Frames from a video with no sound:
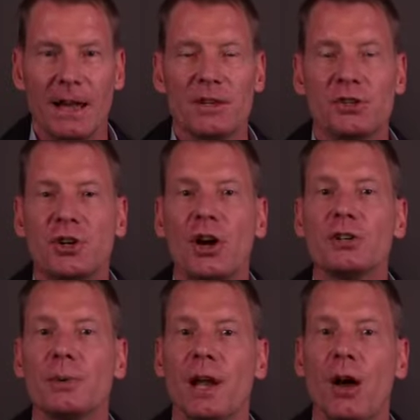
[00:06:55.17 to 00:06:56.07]
The
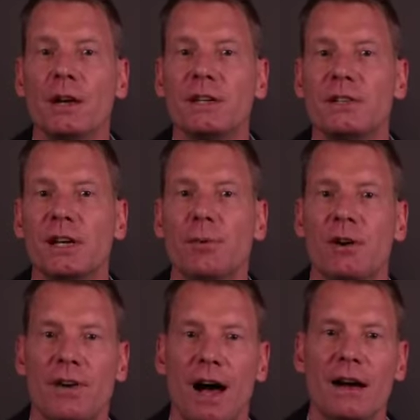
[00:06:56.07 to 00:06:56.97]
church will only see
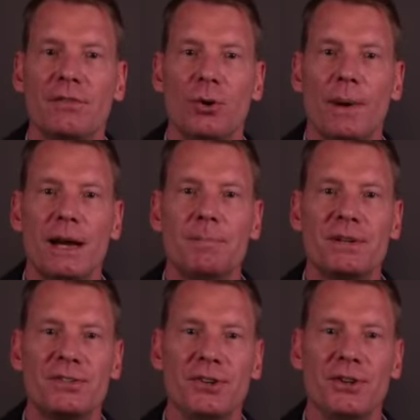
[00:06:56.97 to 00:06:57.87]
revival when it
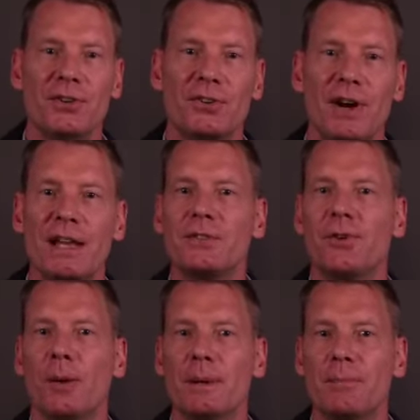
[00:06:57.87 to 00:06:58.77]
pursues
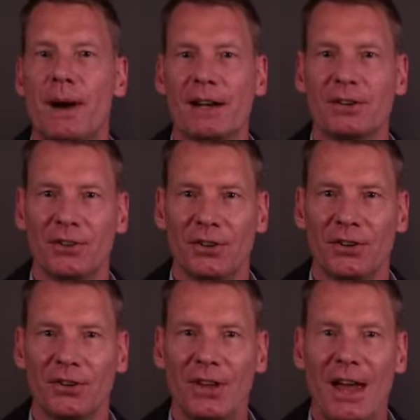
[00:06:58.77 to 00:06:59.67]
transforming
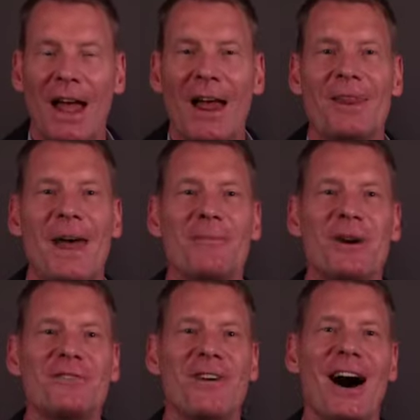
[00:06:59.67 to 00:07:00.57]
practices that
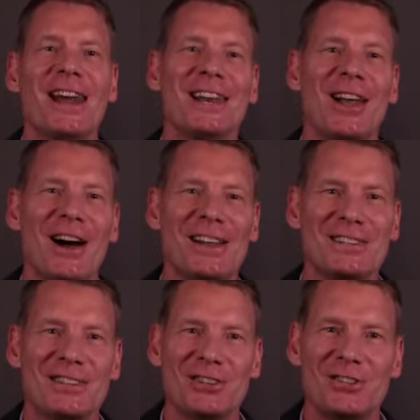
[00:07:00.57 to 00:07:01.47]

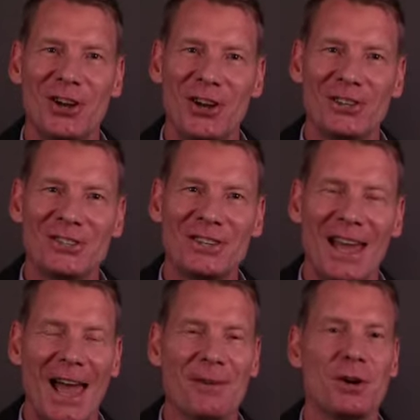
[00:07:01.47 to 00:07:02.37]
revitalize the church
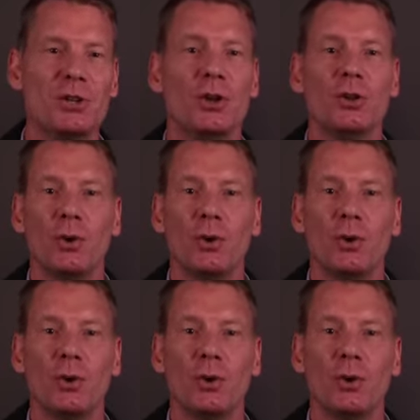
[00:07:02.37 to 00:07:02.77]
and renew the